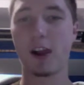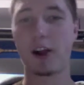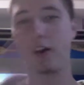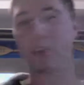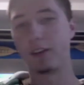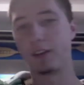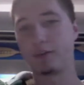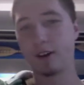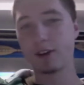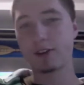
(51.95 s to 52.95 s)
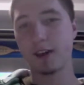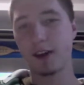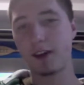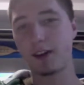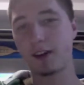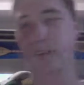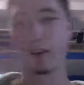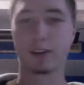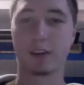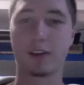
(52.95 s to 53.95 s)
On the far side,
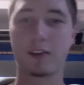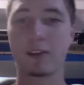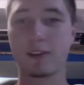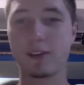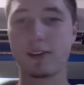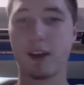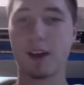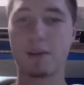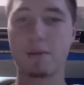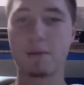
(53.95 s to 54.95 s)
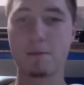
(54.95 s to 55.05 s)
other side, this side,